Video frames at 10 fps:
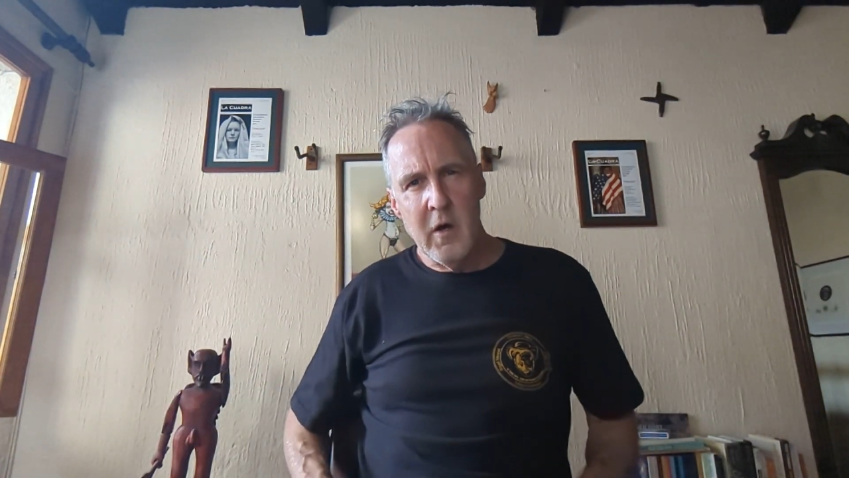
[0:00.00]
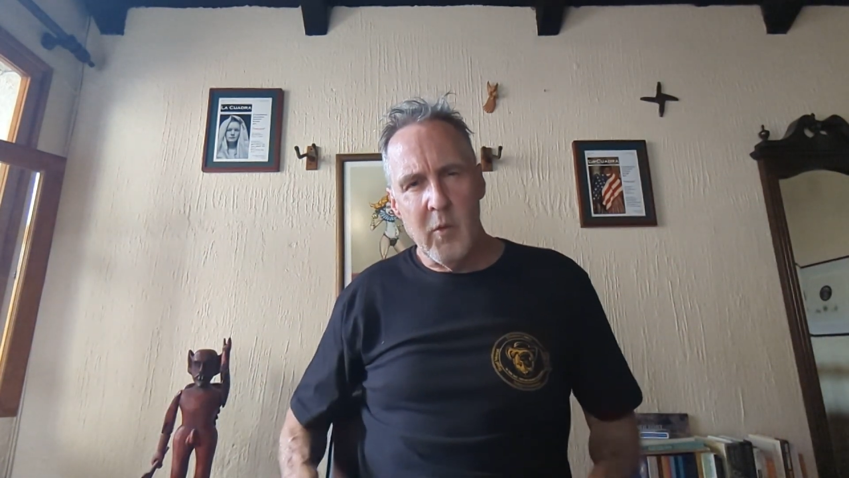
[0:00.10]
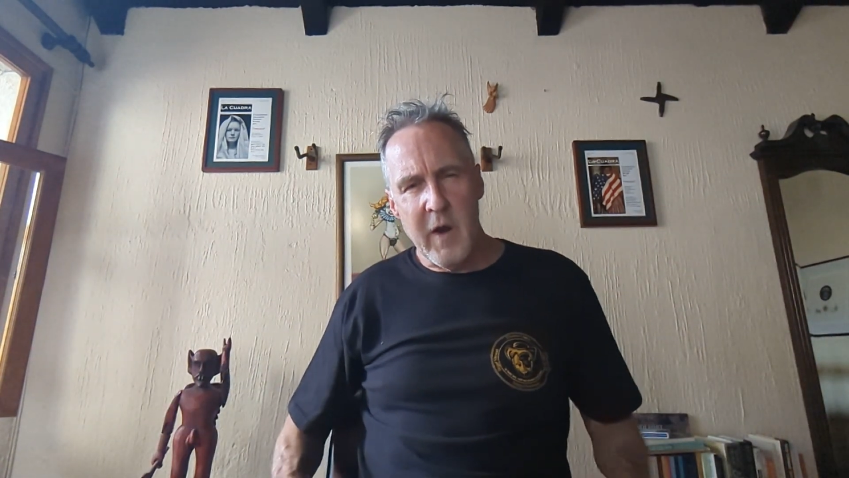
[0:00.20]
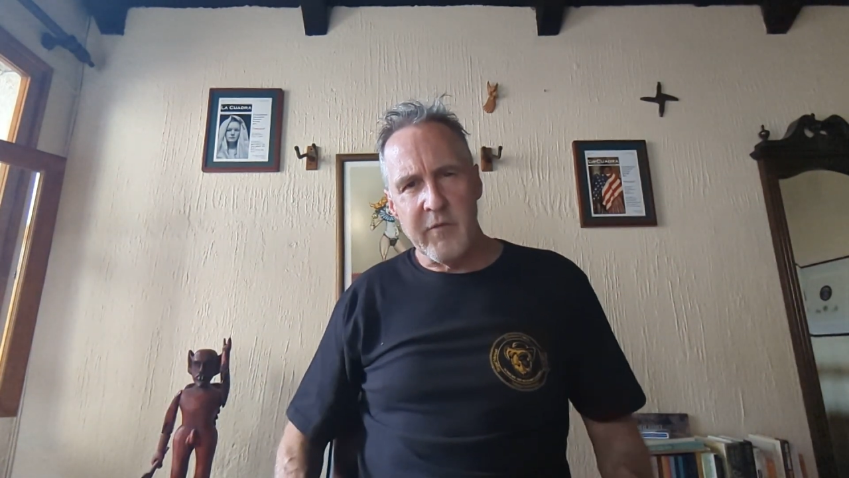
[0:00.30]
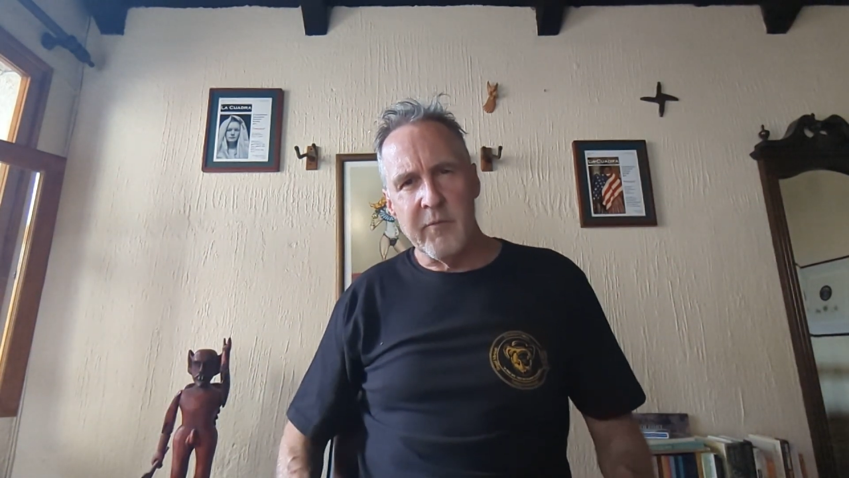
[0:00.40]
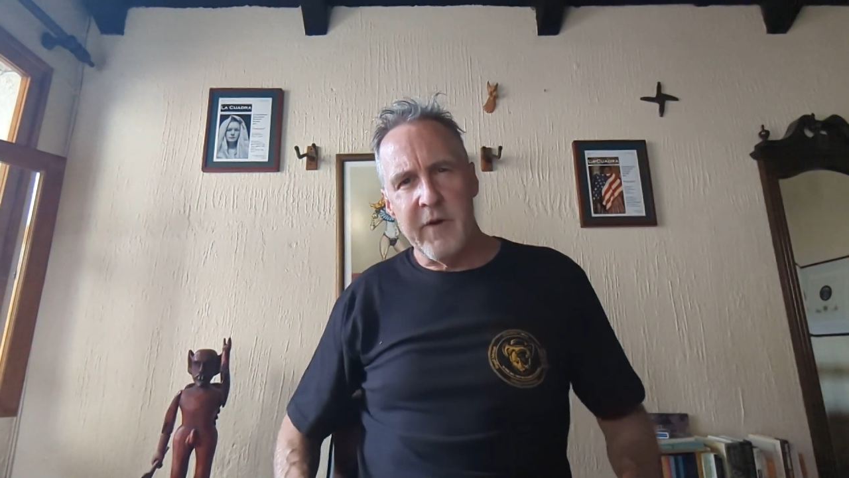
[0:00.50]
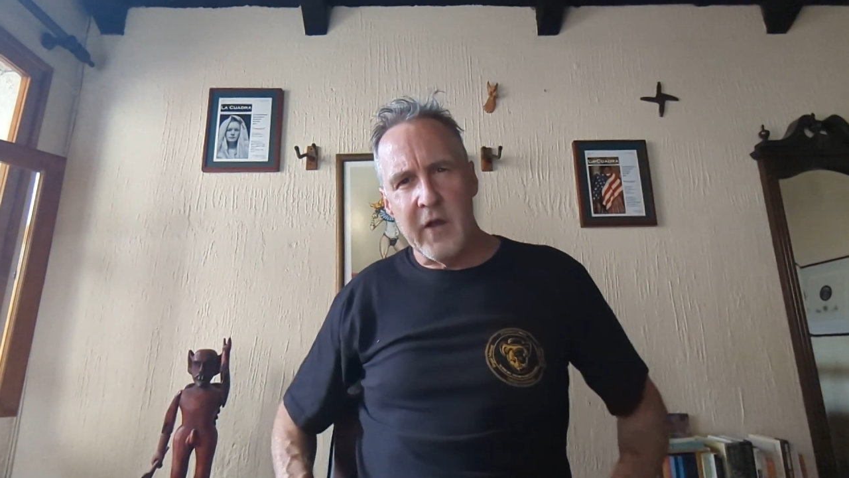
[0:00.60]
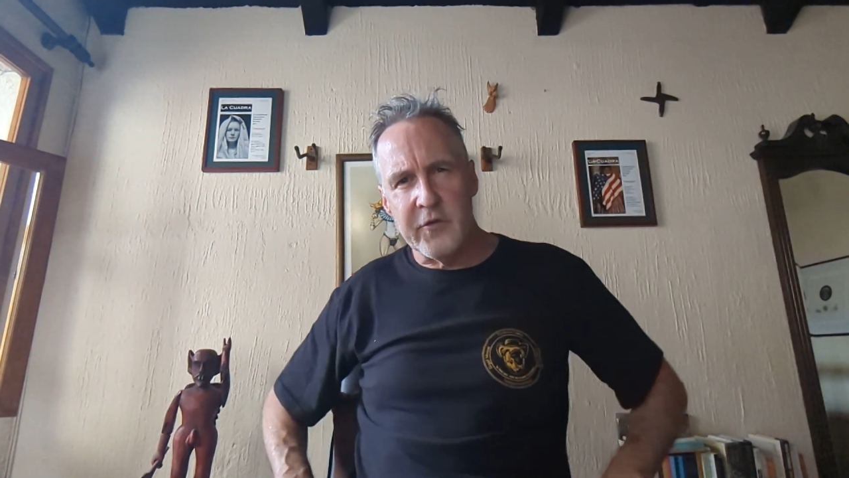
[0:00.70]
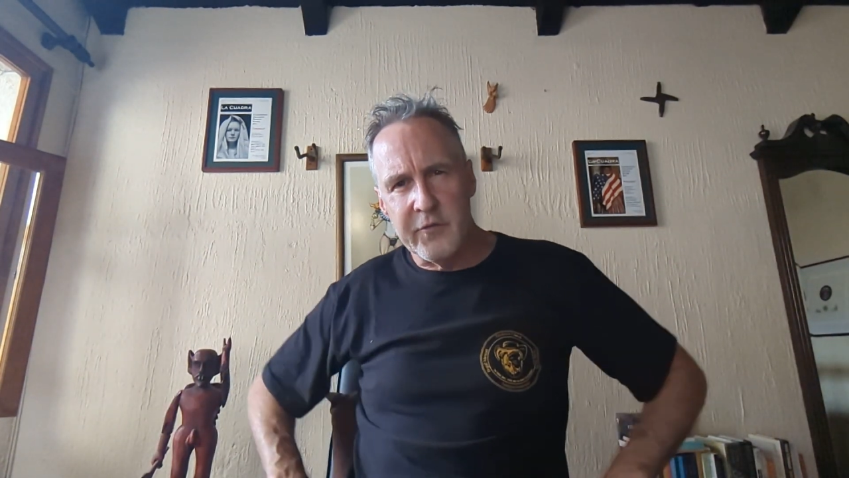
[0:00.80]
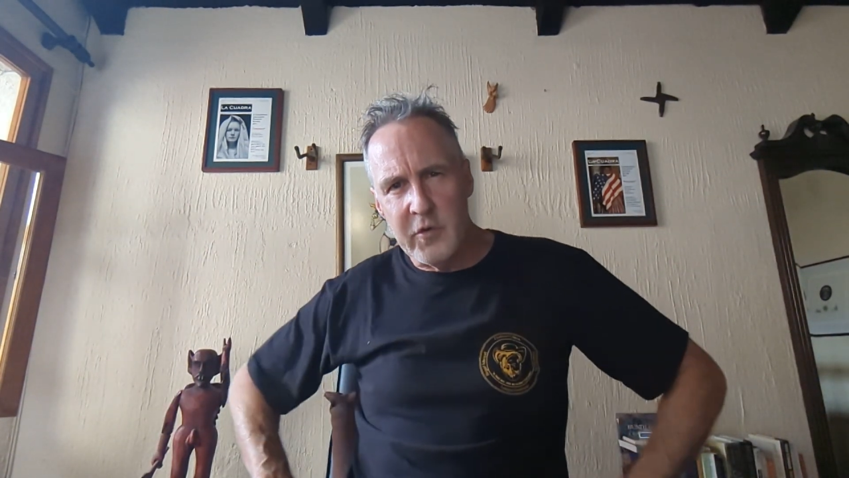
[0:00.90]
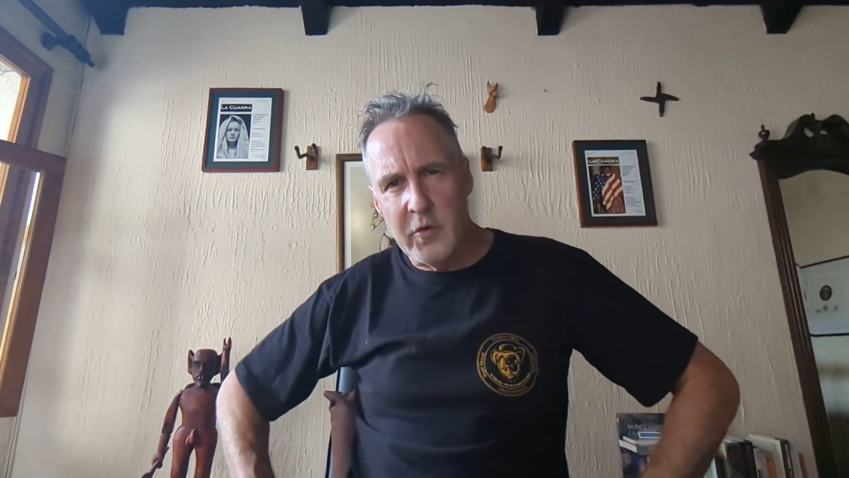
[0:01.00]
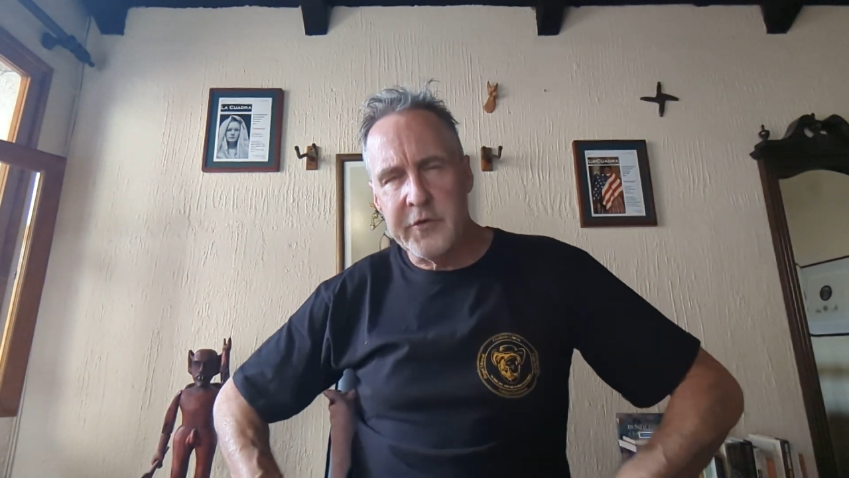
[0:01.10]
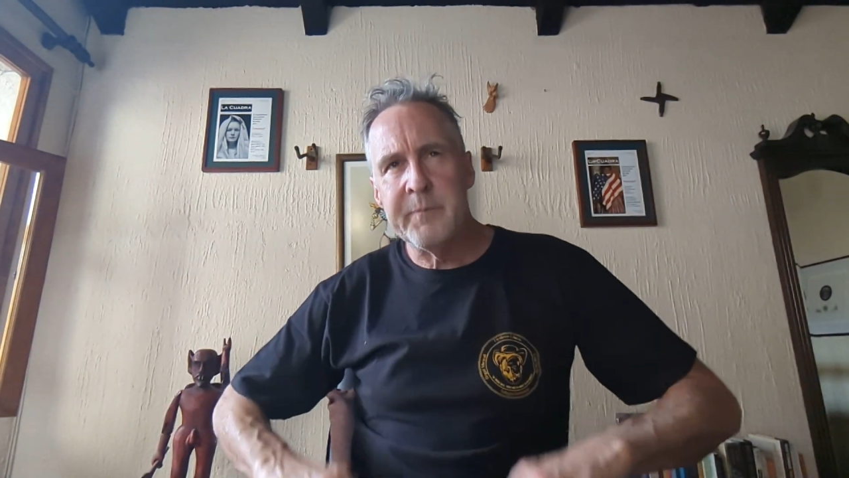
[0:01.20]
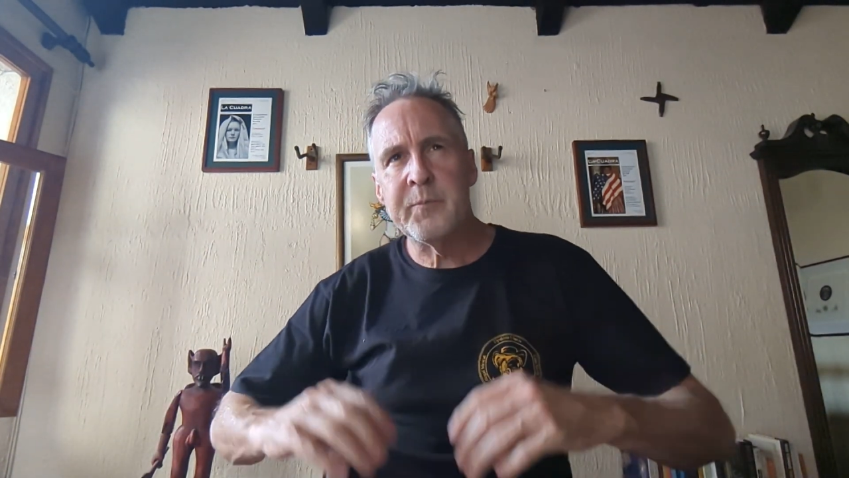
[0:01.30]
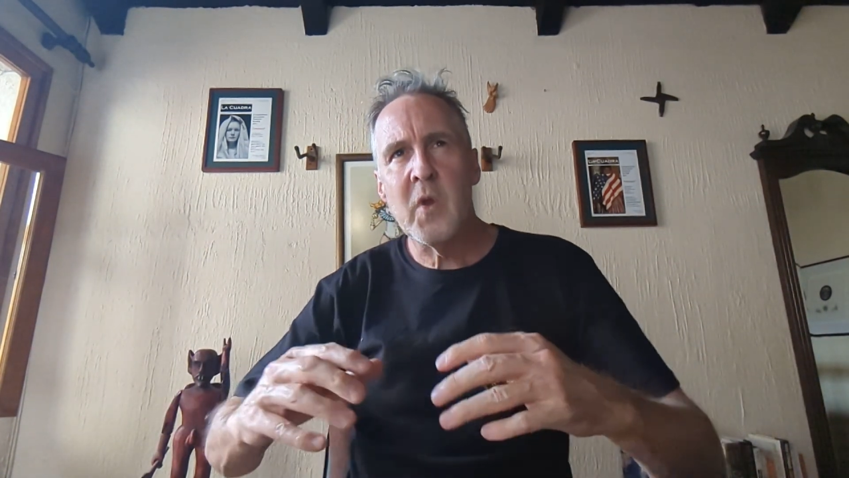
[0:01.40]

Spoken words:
away from fossil fuels.